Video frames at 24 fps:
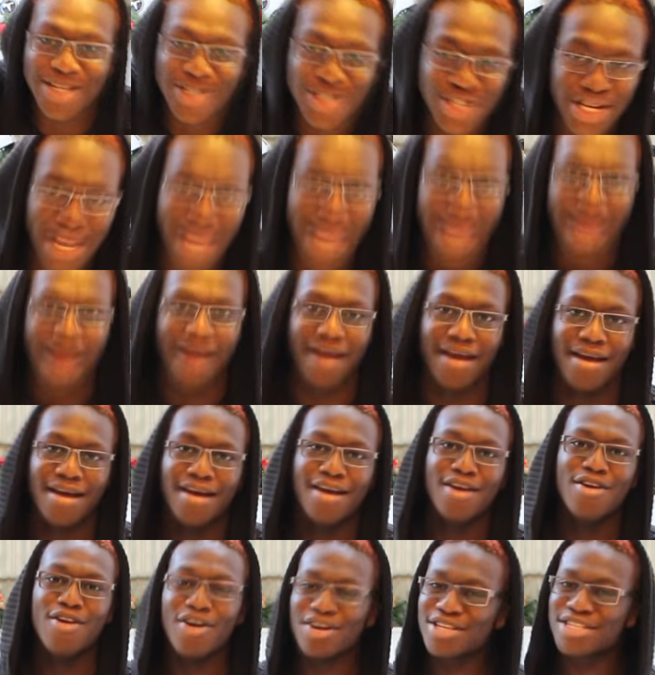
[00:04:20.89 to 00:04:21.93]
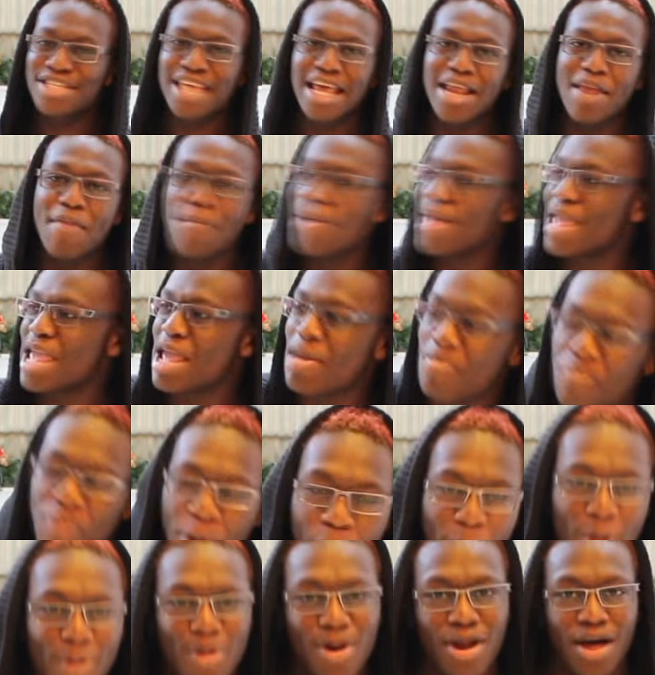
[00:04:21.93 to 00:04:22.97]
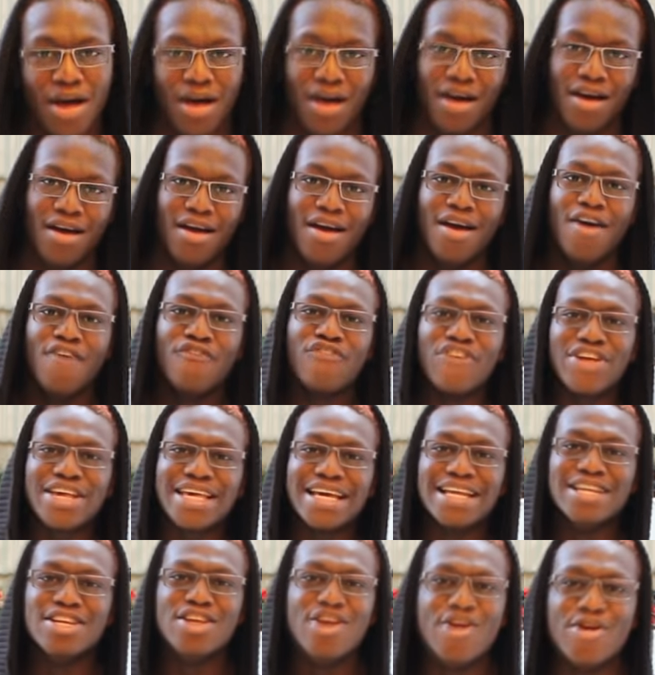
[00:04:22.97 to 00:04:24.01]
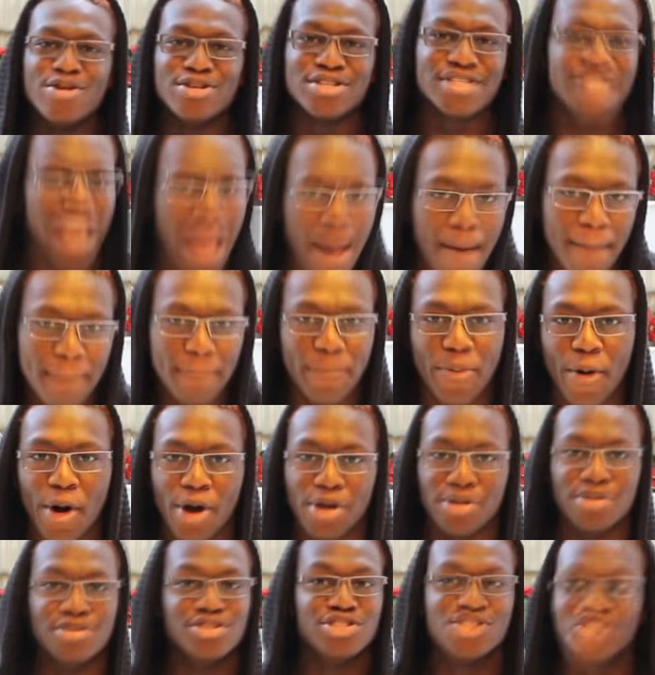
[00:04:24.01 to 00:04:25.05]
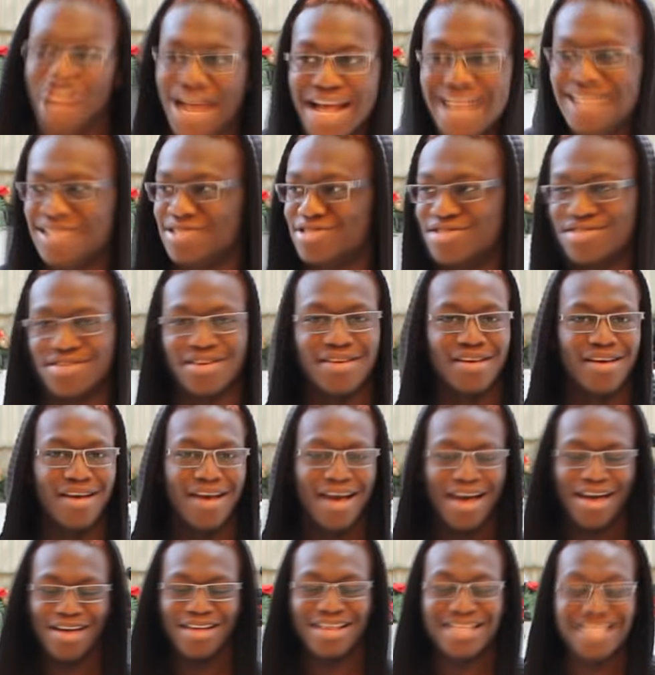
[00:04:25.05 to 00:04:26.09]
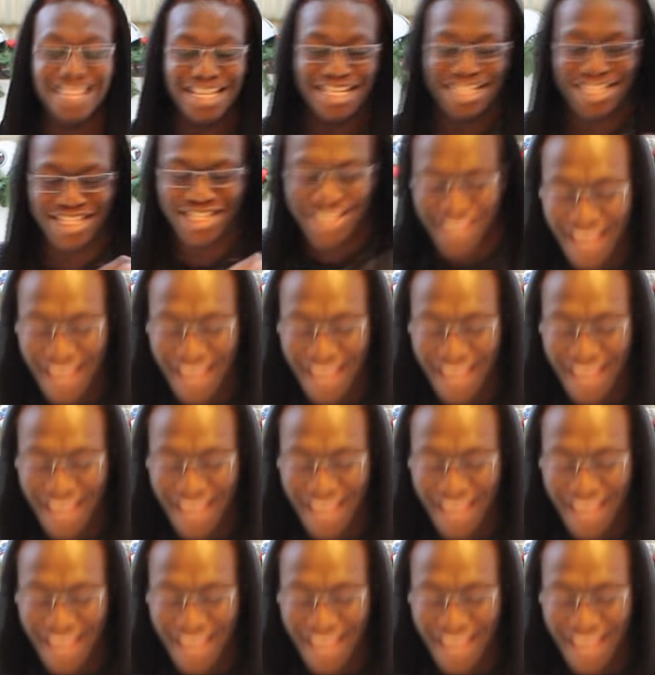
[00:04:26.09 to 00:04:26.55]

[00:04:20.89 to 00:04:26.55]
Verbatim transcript: me shit! Not sending me Ebola! Freaking used tampon! Jizz! This is